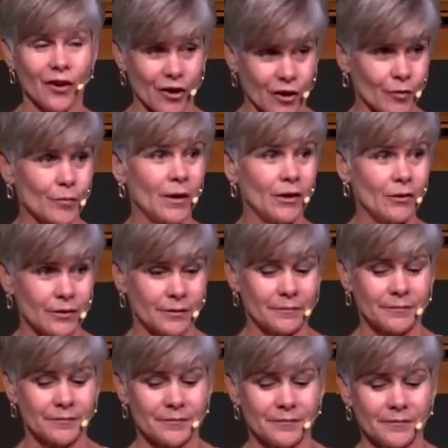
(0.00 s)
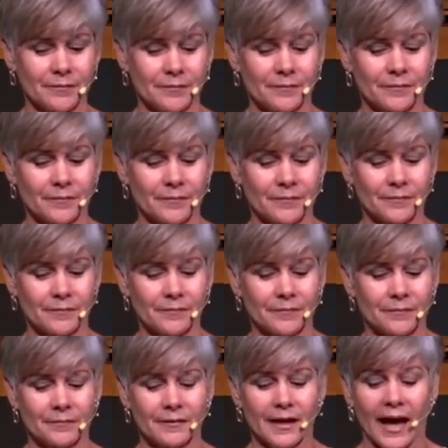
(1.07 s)
are welcome.
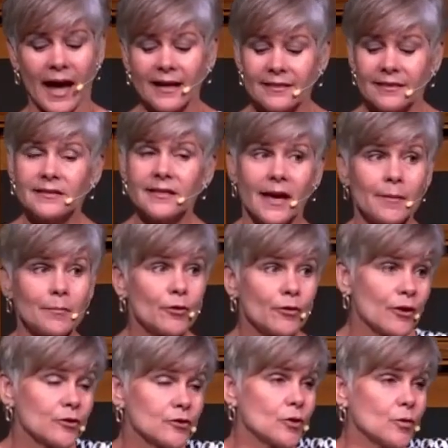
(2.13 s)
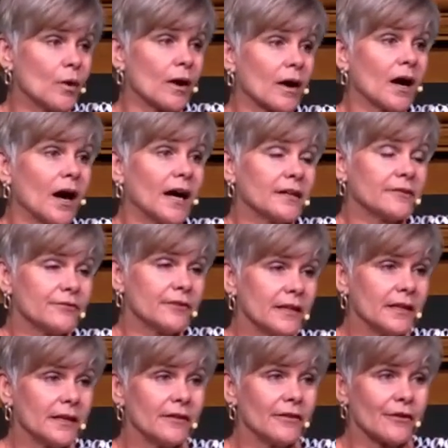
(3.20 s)
At the table, those who are
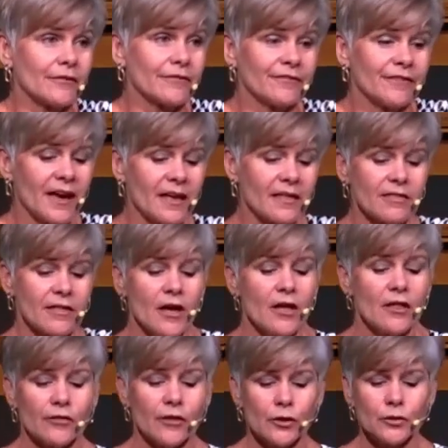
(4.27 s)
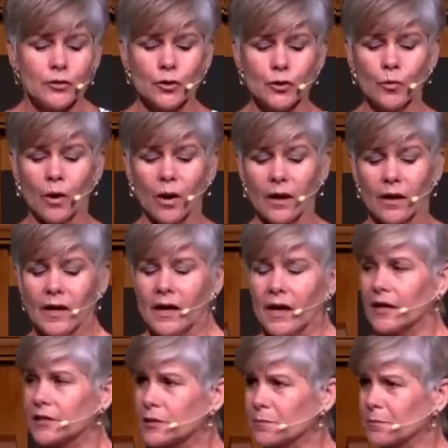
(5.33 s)
confident in their faith, those who are
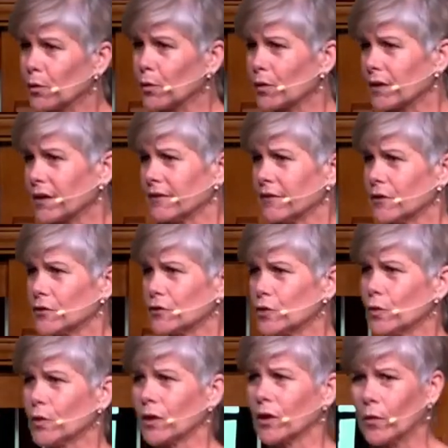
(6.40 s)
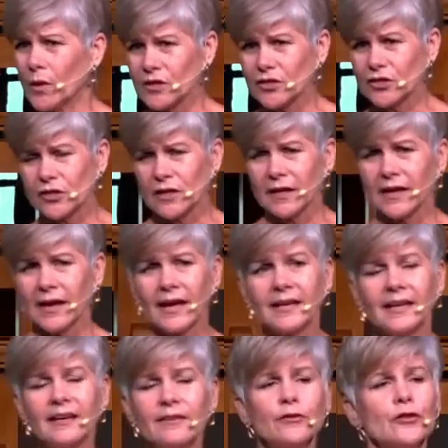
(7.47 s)
exploring, those who are questioning,
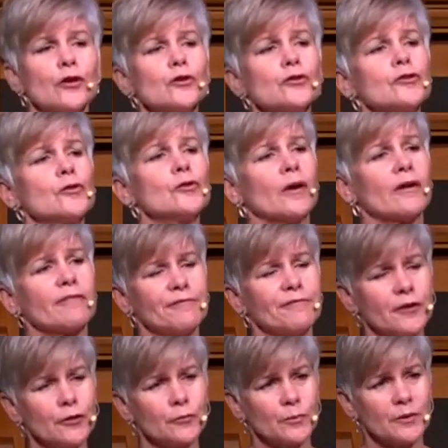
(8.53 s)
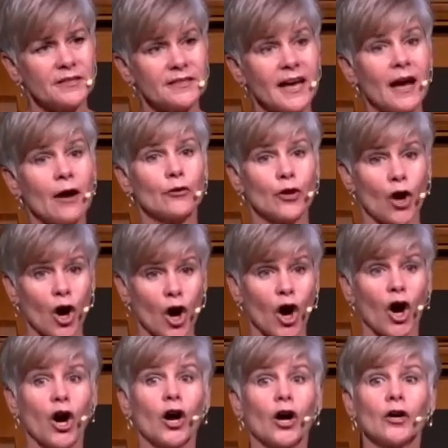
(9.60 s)
and even those who are filled with doubt
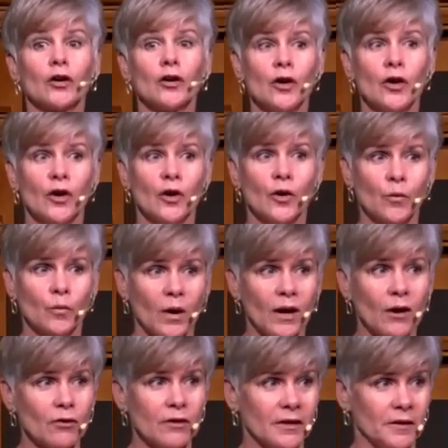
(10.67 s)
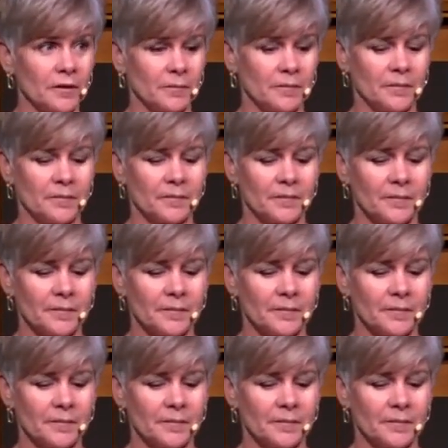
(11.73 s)
are welcome.